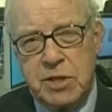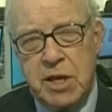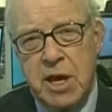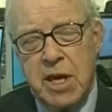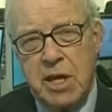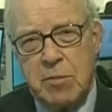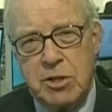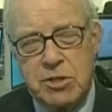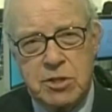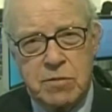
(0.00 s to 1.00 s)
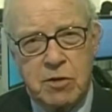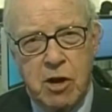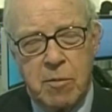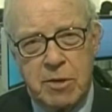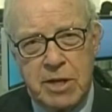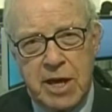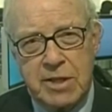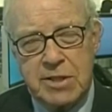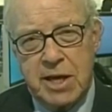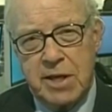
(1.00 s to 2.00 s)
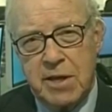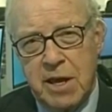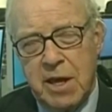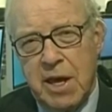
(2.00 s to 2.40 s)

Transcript: the emissions of carbon dioxide.